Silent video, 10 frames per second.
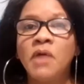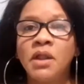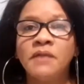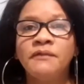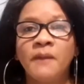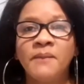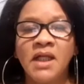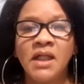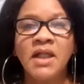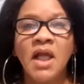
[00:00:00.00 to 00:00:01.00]
money from
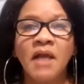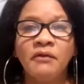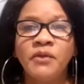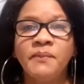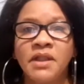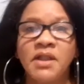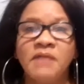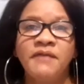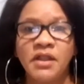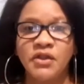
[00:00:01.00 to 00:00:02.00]
nearly everybody in
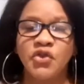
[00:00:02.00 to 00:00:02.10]
the village.